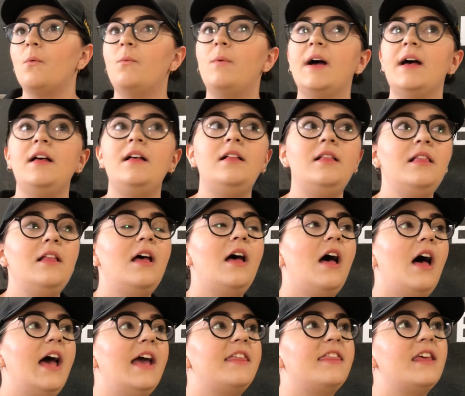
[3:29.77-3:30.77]
Well,
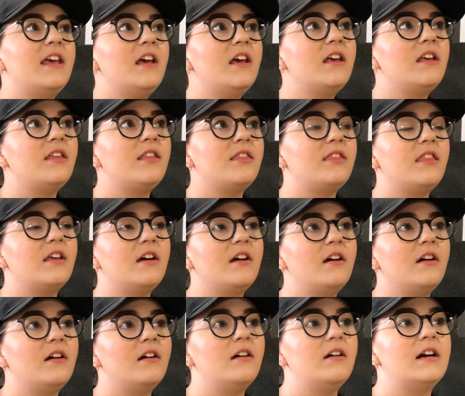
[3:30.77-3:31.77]
I think
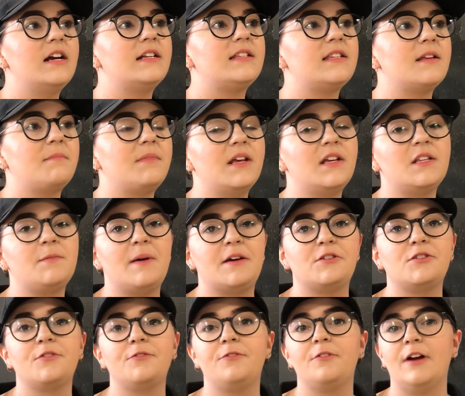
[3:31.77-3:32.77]
there is something
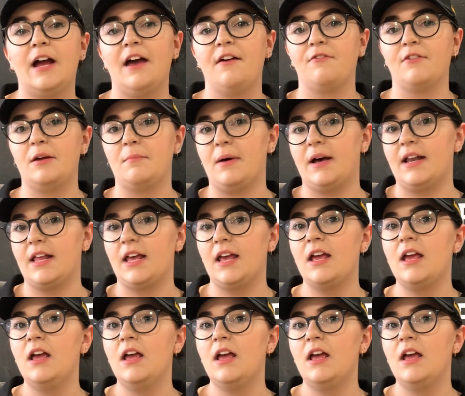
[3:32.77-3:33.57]
special for everybody.